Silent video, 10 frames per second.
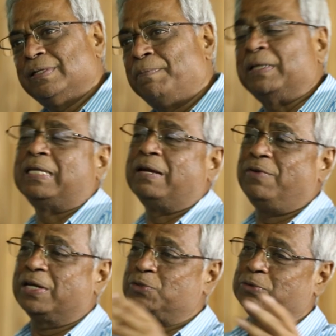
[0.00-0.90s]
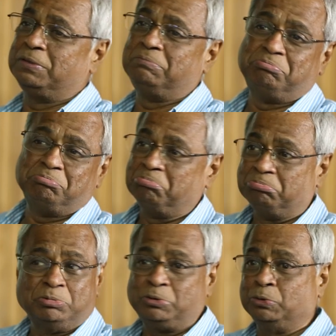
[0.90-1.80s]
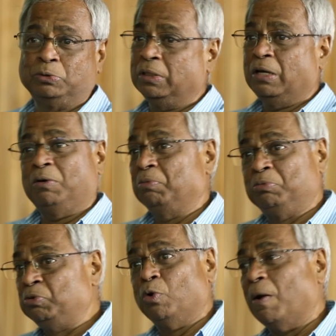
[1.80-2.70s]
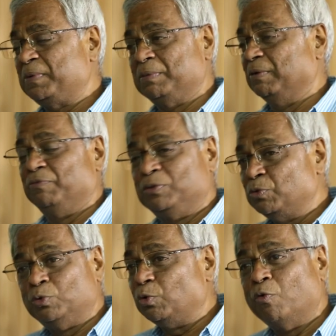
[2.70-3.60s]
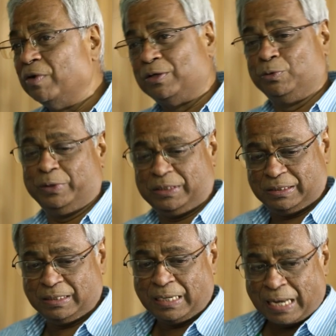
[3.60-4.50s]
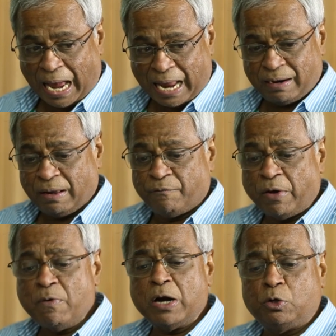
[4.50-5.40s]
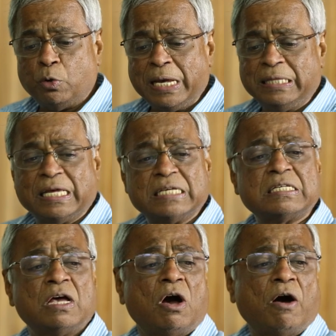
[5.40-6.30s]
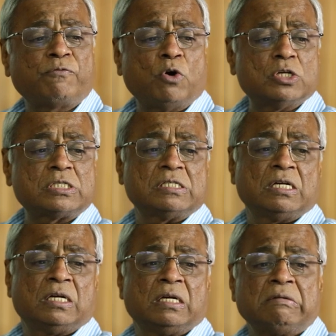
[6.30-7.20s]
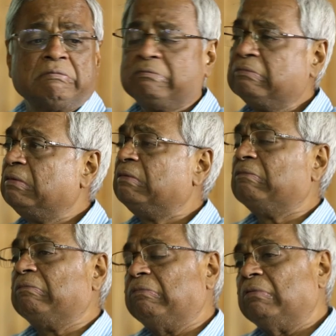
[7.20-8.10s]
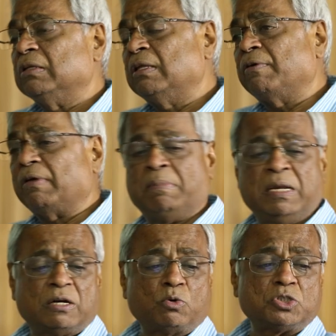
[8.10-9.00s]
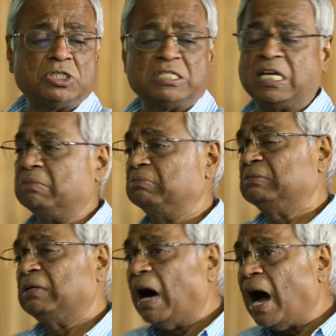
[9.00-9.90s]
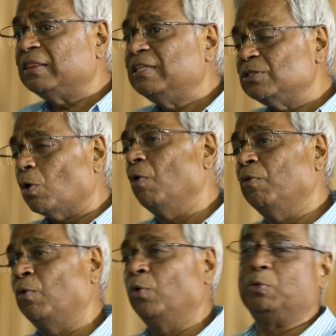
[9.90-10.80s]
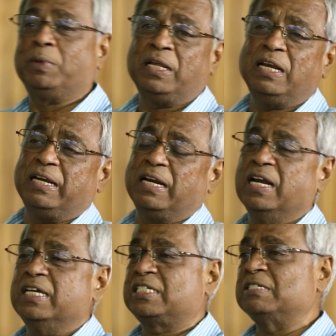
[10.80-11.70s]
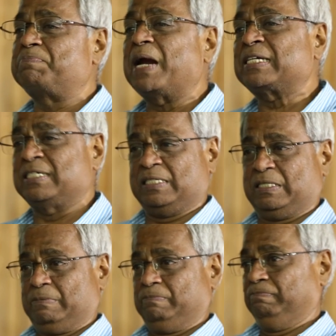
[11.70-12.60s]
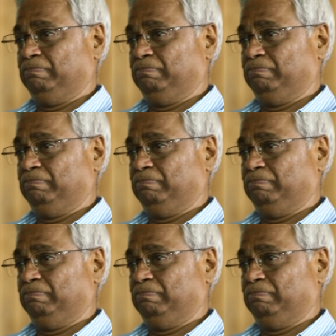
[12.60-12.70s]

But then we had to do optimal, we couldn't overdo it. And when we were doing this, of course, the immediate question came, are these all going to be really realized in practice?